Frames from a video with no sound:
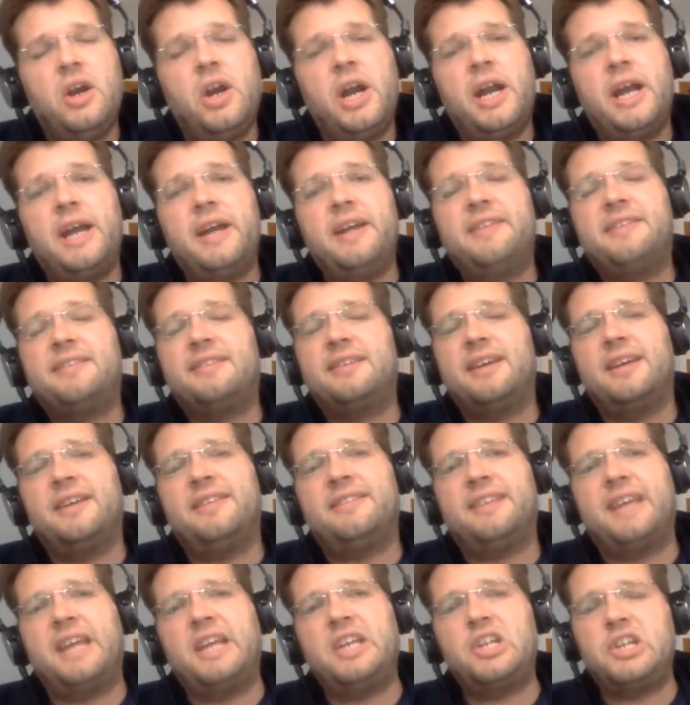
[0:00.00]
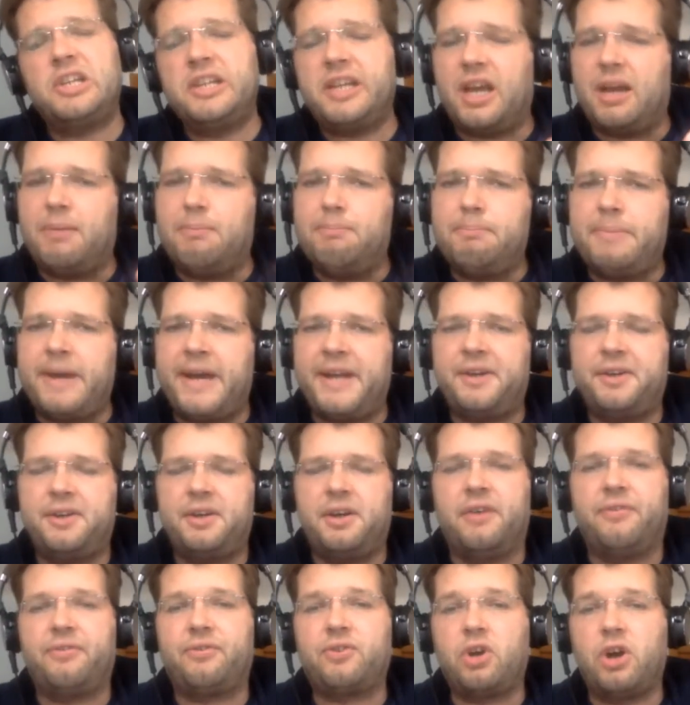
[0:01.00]
it's essentially a matter
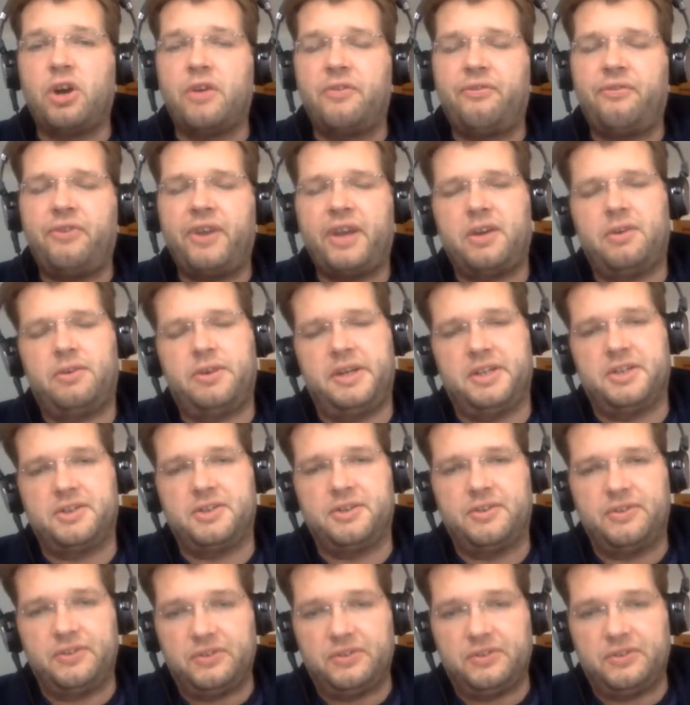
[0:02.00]
of configuration.